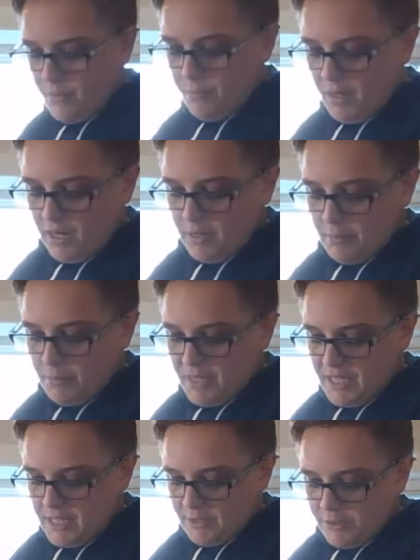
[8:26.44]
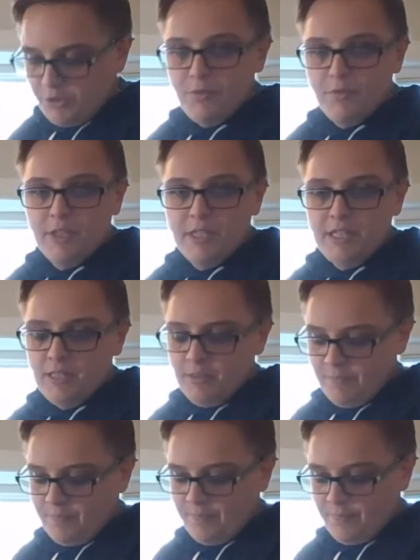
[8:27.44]
my beans over
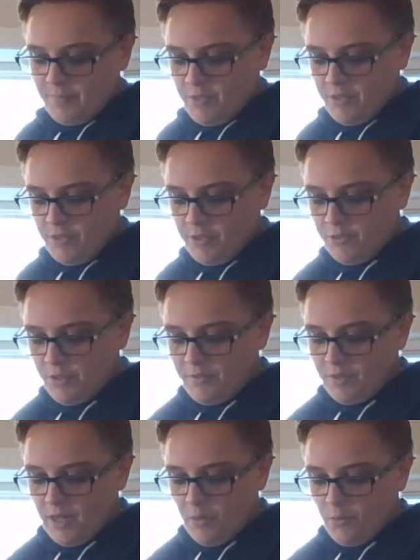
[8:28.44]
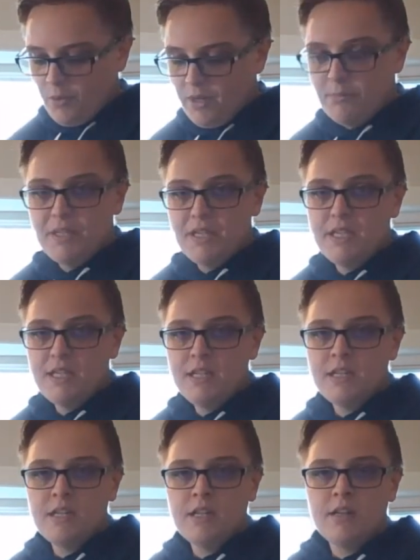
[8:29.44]
here. So I've got one
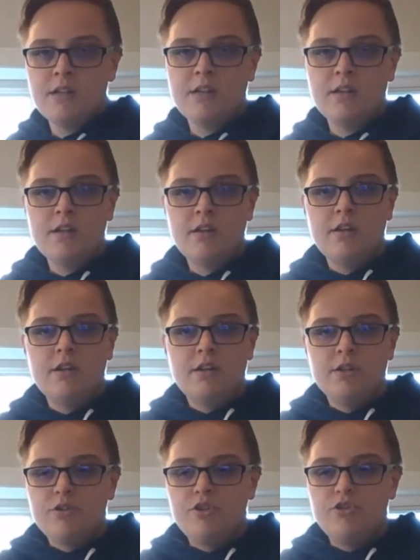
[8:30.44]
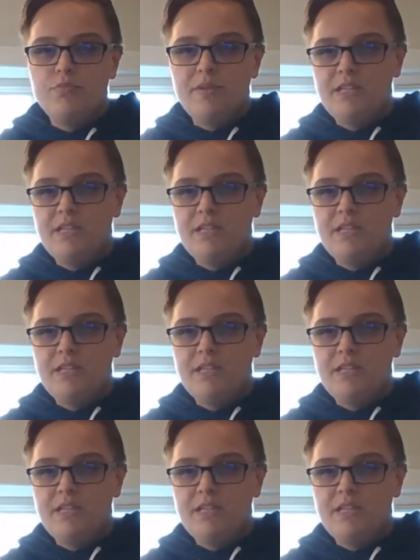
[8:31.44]
bean, two